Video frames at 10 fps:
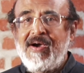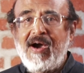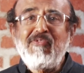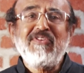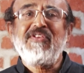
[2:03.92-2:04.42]

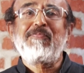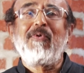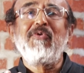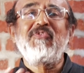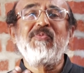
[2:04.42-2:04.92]
How was it
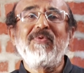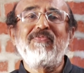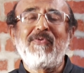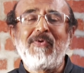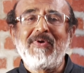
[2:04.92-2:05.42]
possible
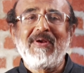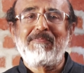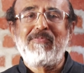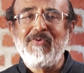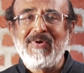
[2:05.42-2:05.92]
for a
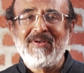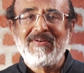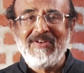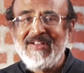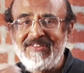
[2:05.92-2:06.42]
poor
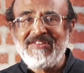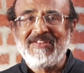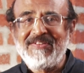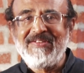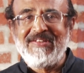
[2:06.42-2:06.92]

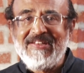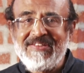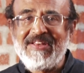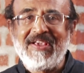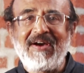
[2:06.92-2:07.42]
region in
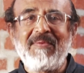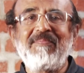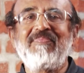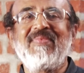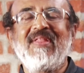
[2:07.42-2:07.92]
India
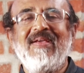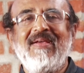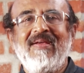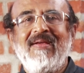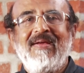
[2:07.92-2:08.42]

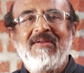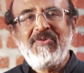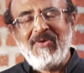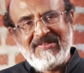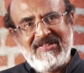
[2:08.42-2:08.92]

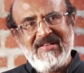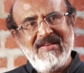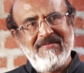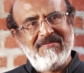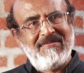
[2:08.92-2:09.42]
to
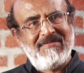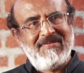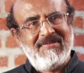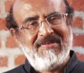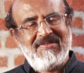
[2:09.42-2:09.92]
achieve
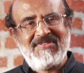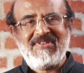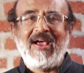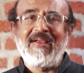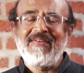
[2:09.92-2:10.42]

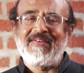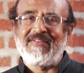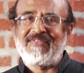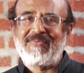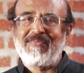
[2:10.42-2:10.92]

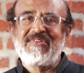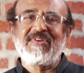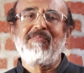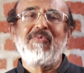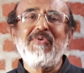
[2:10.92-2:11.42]
standards which
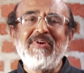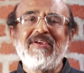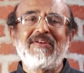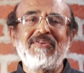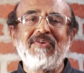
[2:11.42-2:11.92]
are more
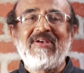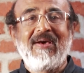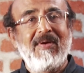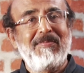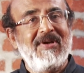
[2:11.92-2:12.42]
nearer to
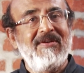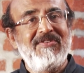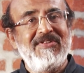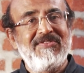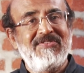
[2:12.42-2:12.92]
developed
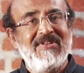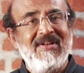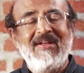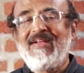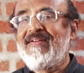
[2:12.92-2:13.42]
countries
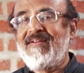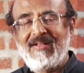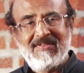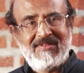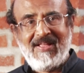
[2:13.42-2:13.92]

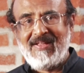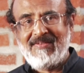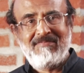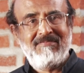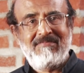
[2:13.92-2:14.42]
rather
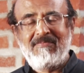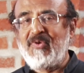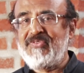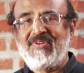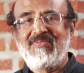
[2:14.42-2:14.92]
than
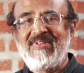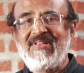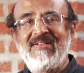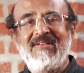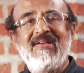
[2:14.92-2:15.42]
most of
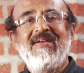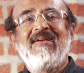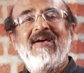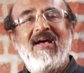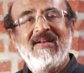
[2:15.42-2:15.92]
the
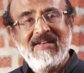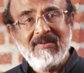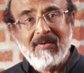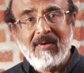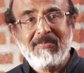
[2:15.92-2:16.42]

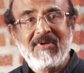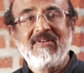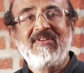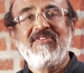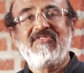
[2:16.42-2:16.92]
underdeveloped
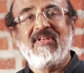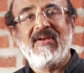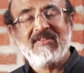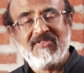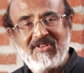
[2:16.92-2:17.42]
countries and
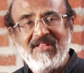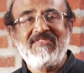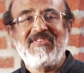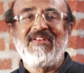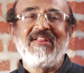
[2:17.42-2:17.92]
other
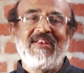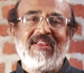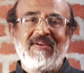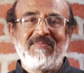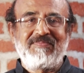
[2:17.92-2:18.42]
states in
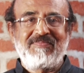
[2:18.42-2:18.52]
India?